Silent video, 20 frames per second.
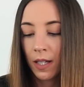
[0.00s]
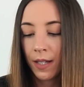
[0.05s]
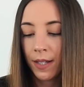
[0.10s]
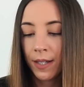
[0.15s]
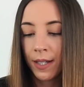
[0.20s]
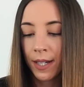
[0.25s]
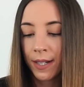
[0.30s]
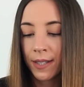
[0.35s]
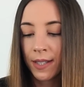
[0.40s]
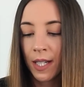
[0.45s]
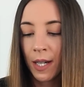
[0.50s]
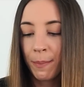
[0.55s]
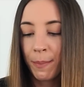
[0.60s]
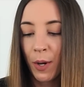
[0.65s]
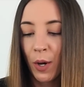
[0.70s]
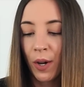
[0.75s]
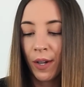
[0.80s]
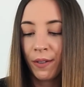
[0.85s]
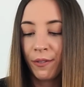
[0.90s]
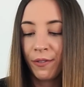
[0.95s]
Next up,
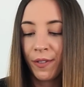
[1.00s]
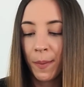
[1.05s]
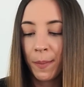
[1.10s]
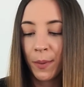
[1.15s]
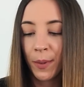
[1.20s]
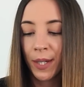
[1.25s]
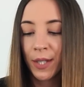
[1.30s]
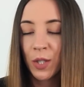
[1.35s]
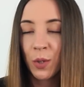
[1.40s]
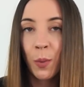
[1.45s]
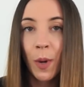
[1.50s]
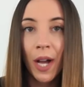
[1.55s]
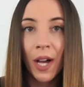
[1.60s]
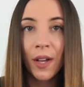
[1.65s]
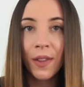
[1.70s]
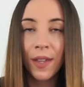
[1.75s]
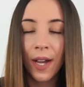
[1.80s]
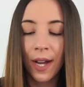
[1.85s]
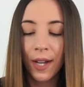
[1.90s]
on February 12th,